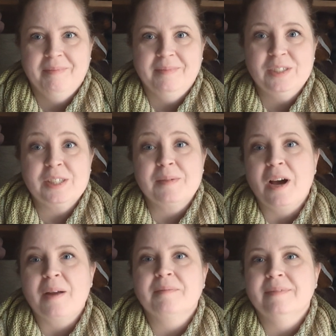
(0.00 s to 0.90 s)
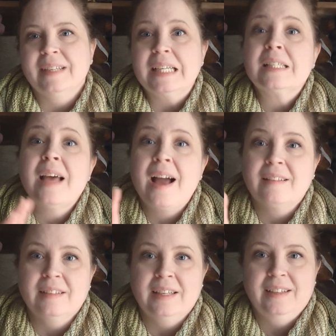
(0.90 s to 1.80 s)
Just not
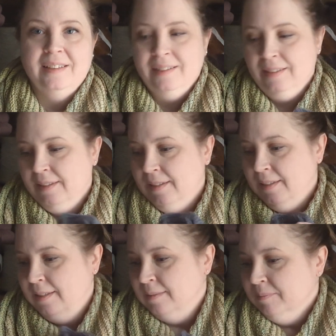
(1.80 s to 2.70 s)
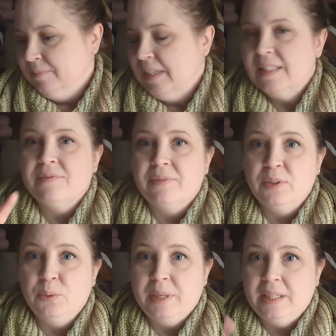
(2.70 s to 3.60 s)
exactly. It's a
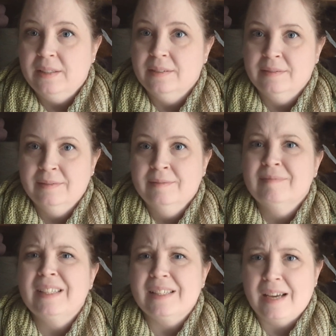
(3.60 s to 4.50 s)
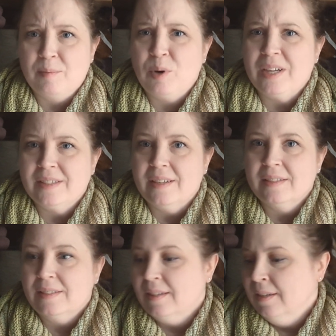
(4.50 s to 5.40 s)
fluid design
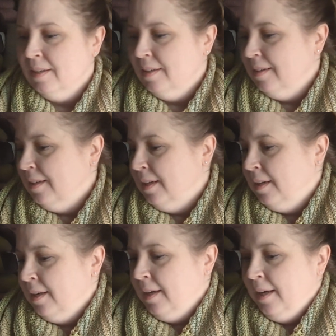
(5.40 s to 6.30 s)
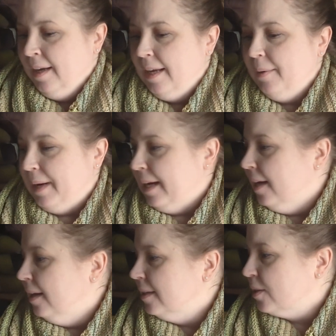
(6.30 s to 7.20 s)
process. Anyway,
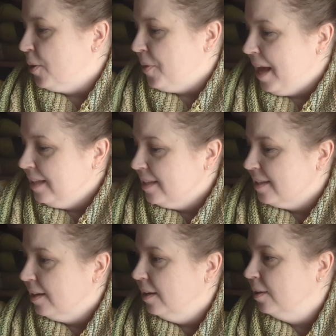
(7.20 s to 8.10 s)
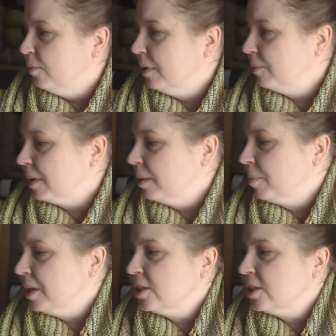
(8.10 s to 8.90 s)
so that's one work in